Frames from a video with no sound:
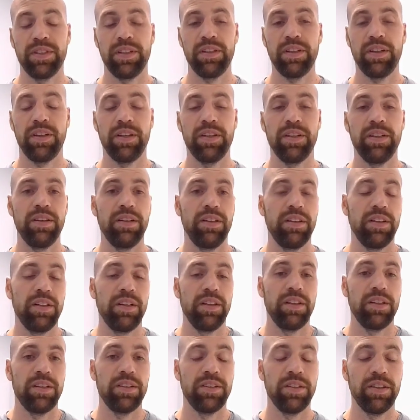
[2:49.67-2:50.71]
I
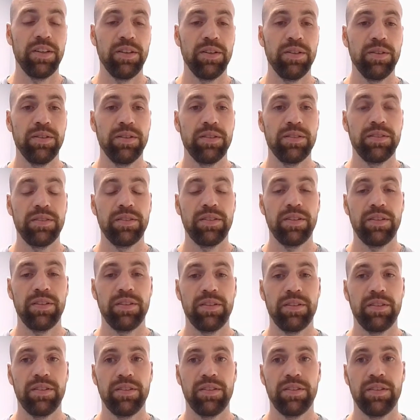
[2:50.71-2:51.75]
know
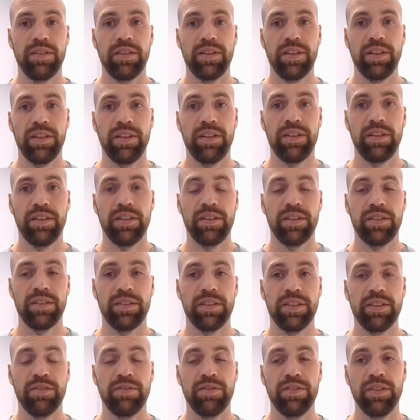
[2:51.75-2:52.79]
there are
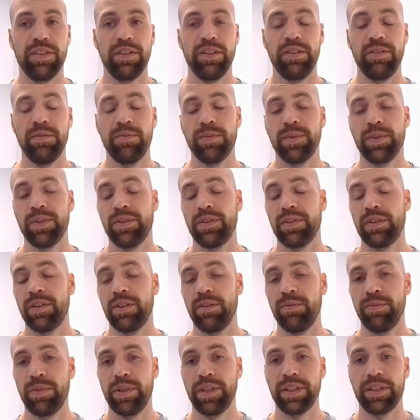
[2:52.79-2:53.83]
different, more
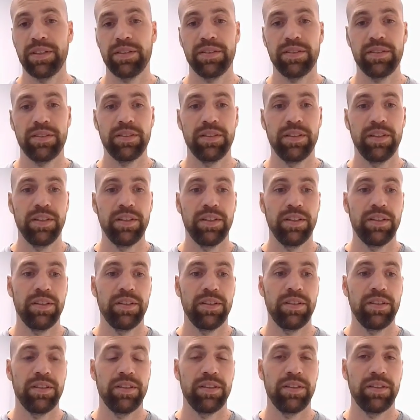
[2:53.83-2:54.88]
complex
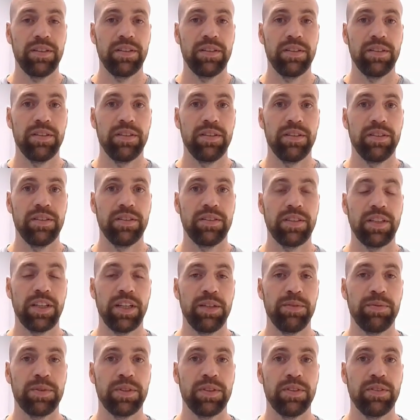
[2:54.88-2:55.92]

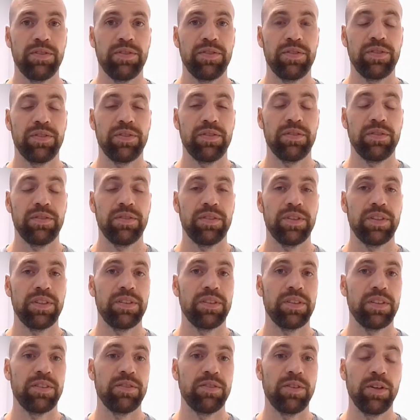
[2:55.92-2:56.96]
types of,
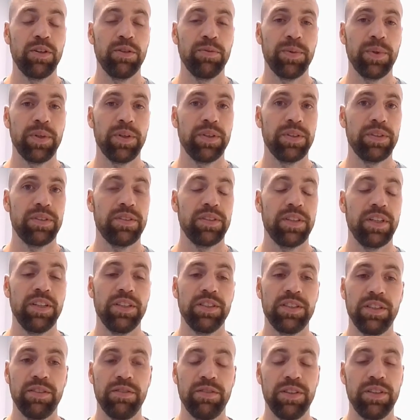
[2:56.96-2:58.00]
let's say, robots,
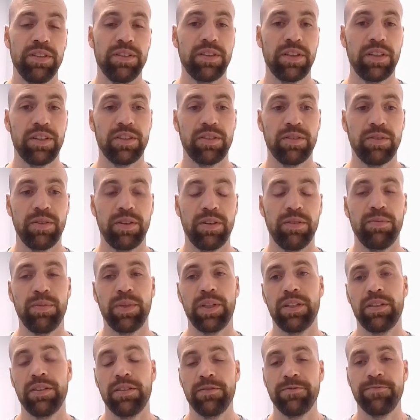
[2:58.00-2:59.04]
AGVs, and so on,
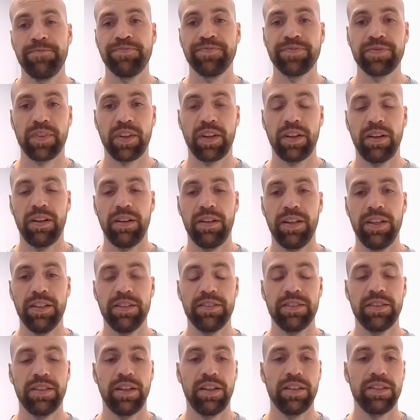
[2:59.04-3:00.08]
but
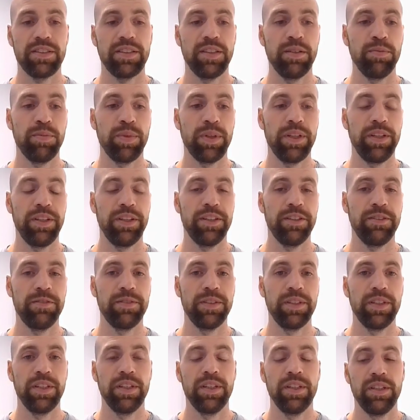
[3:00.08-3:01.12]
let's start simple here.
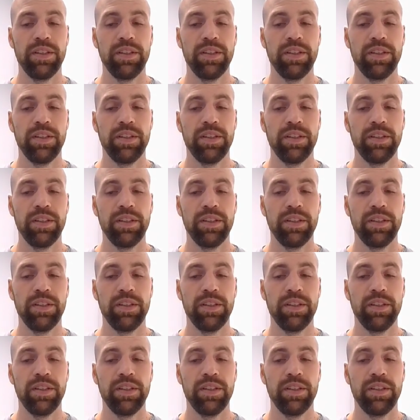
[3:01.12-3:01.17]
